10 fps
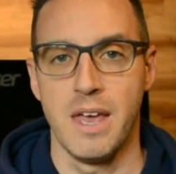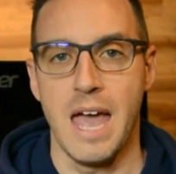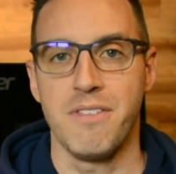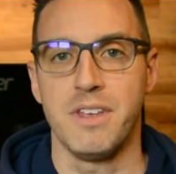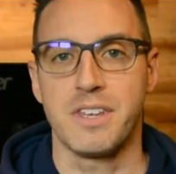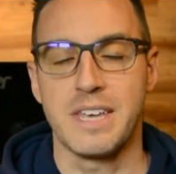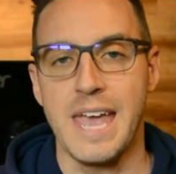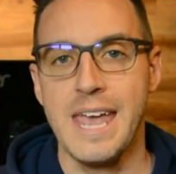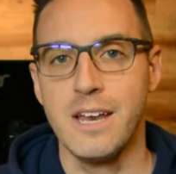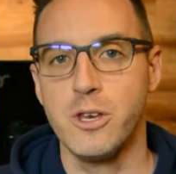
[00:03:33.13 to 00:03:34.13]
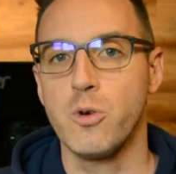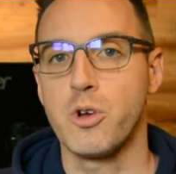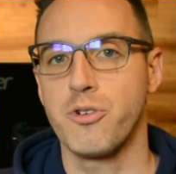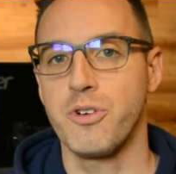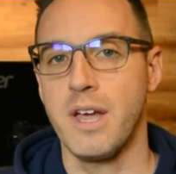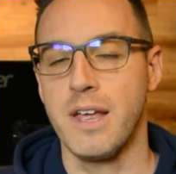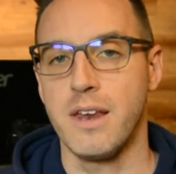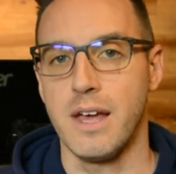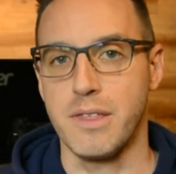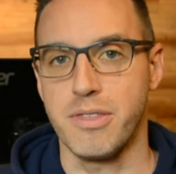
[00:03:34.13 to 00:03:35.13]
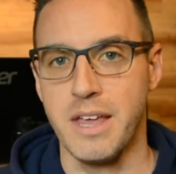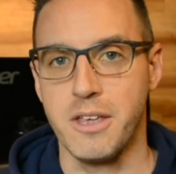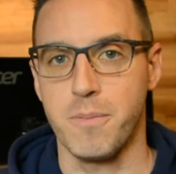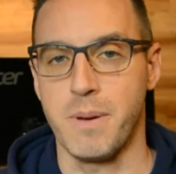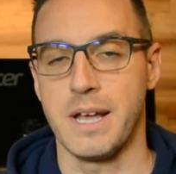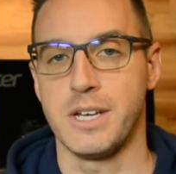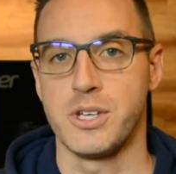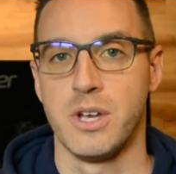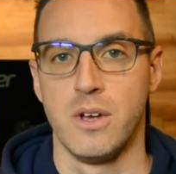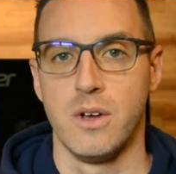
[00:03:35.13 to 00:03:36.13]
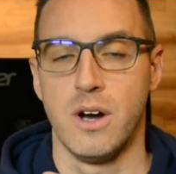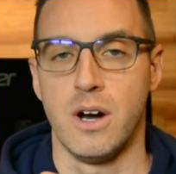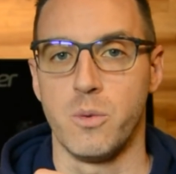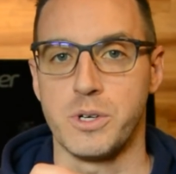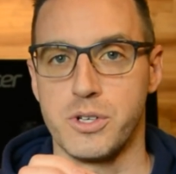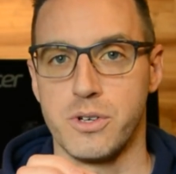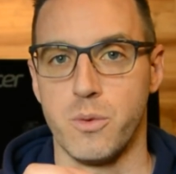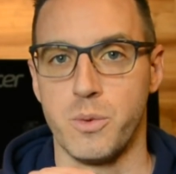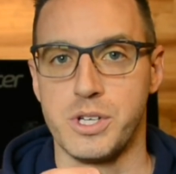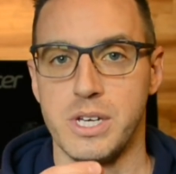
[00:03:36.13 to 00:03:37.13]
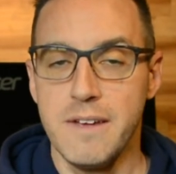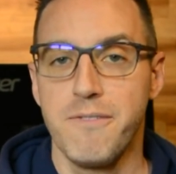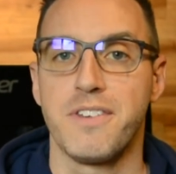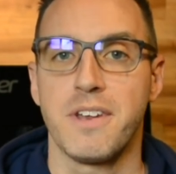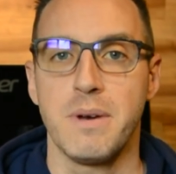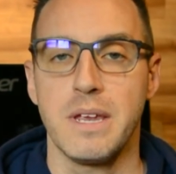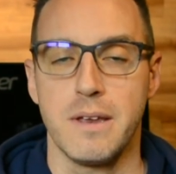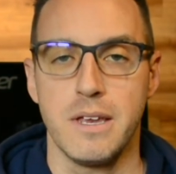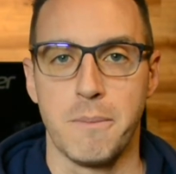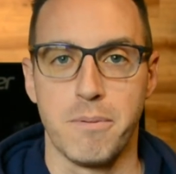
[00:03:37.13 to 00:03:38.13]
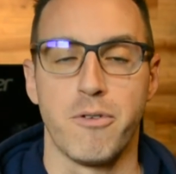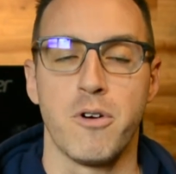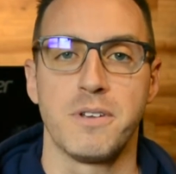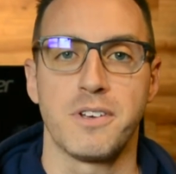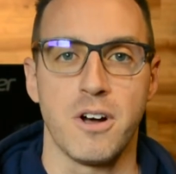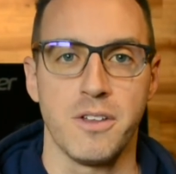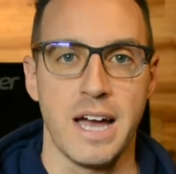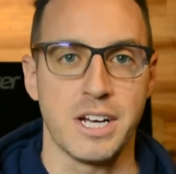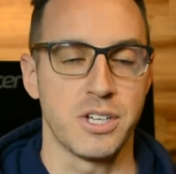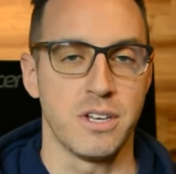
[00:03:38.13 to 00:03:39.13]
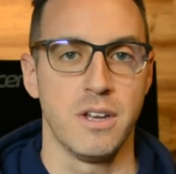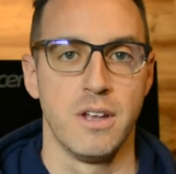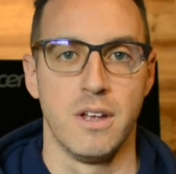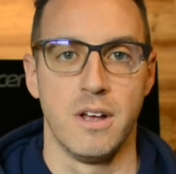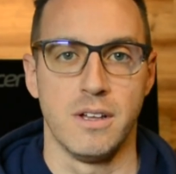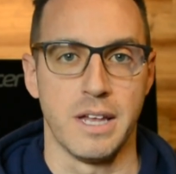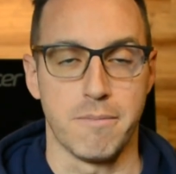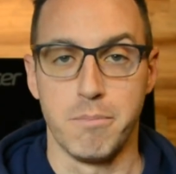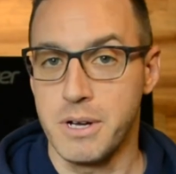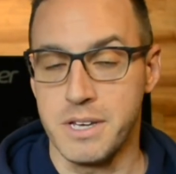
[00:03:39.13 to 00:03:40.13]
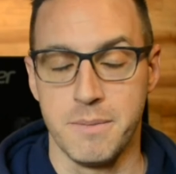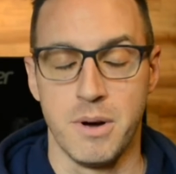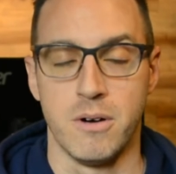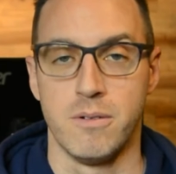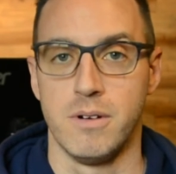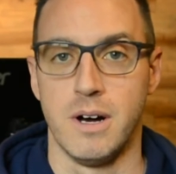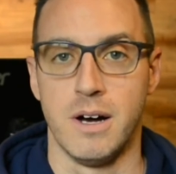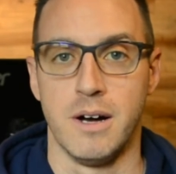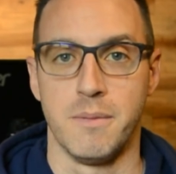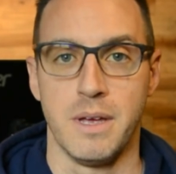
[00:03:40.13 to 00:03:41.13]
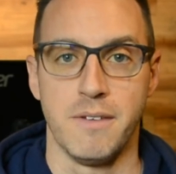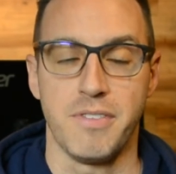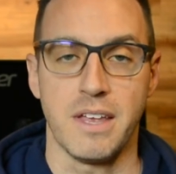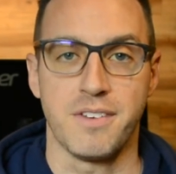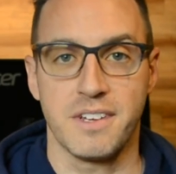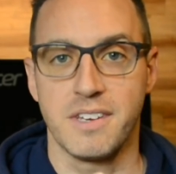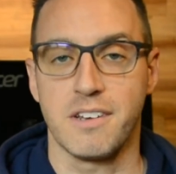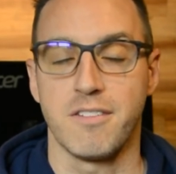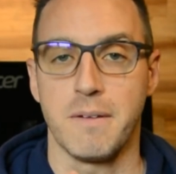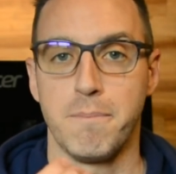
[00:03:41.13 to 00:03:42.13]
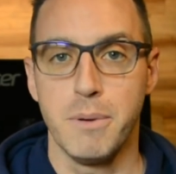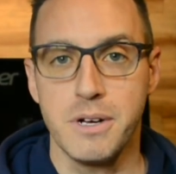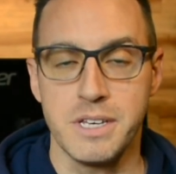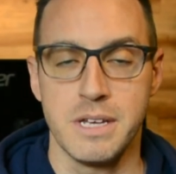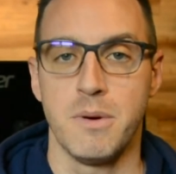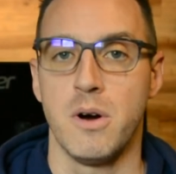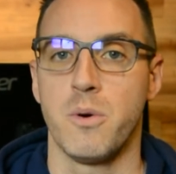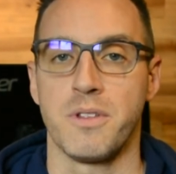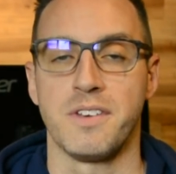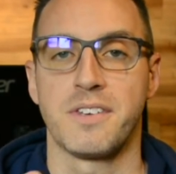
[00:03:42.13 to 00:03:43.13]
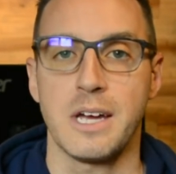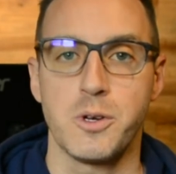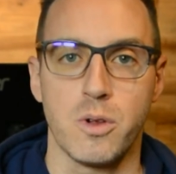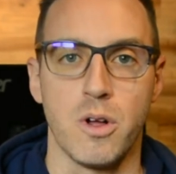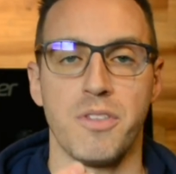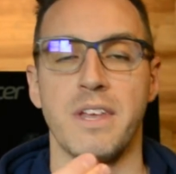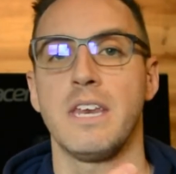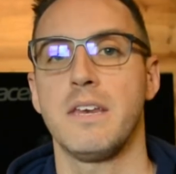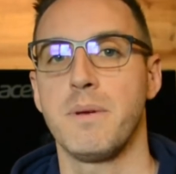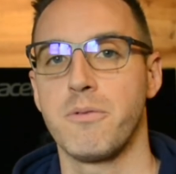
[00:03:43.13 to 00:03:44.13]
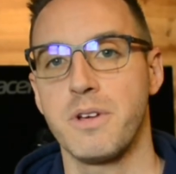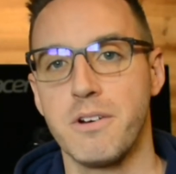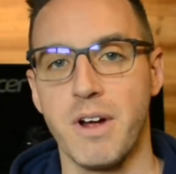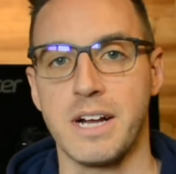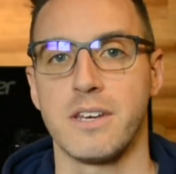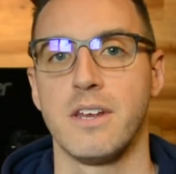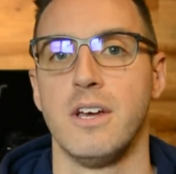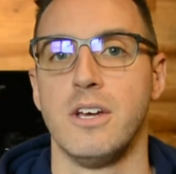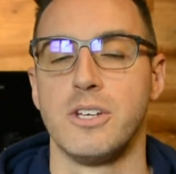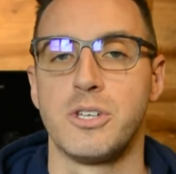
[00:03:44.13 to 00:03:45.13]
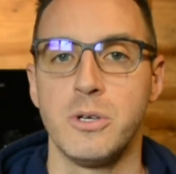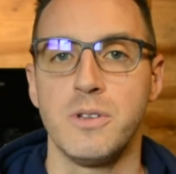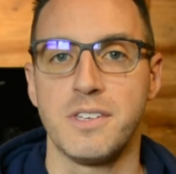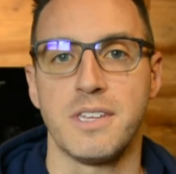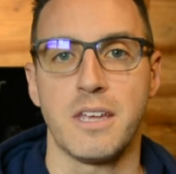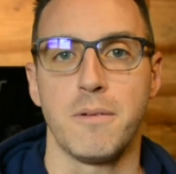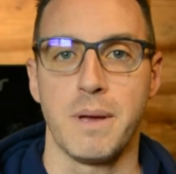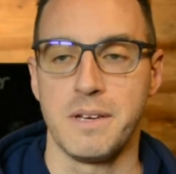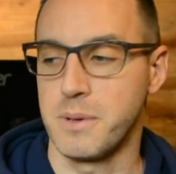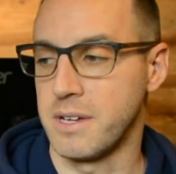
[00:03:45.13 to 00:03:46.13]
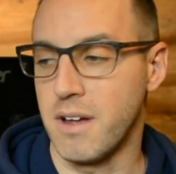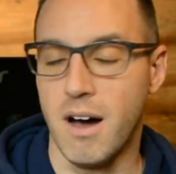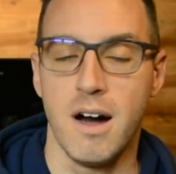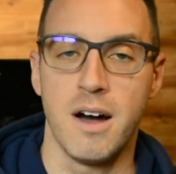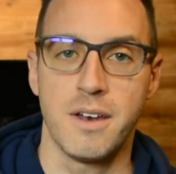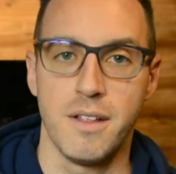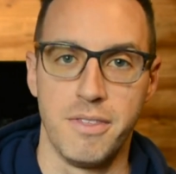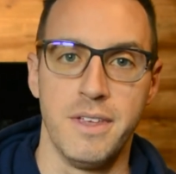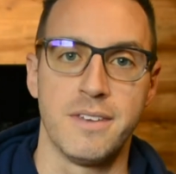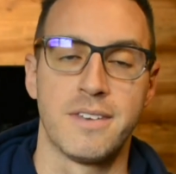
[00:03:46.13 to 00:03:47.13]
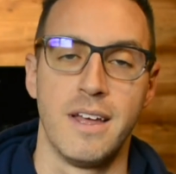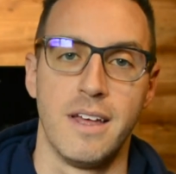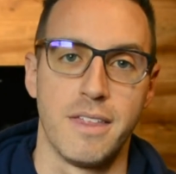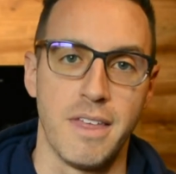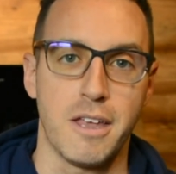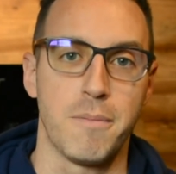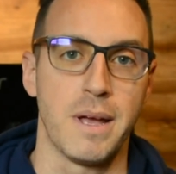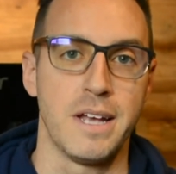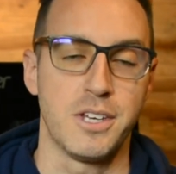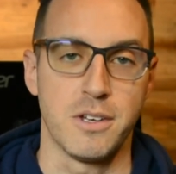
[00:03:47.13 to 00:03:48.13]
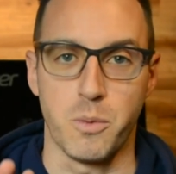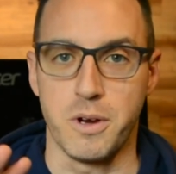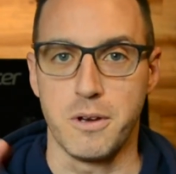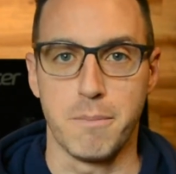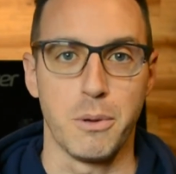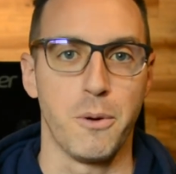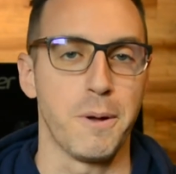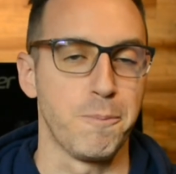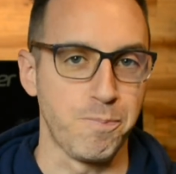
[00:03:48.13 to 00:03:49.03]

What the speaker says: And then can you create a thank you page, which if somebody performs this call to action, like book a demo, and if they successfully book a demo or they schedule a call, they need to be redirected to this thank you page, because on this thank you page is where you deploy